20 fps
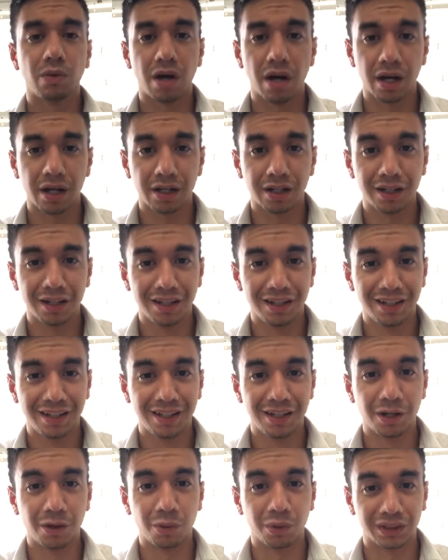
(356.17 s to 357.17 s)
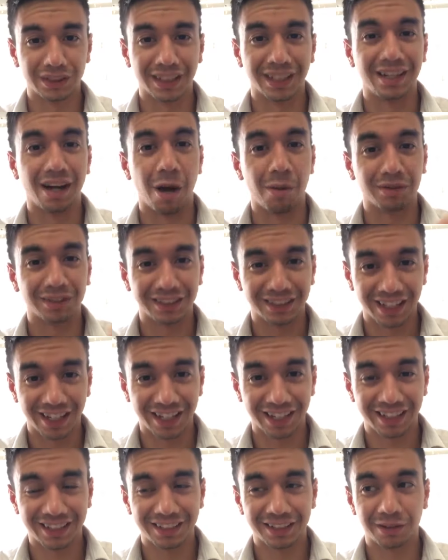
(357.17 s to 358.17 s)
why we say
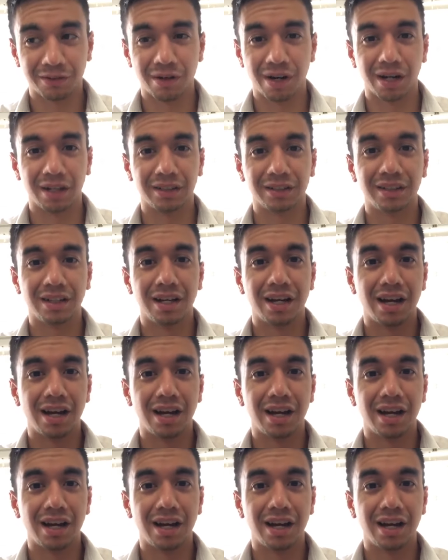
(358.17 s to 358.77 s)
namaste, right?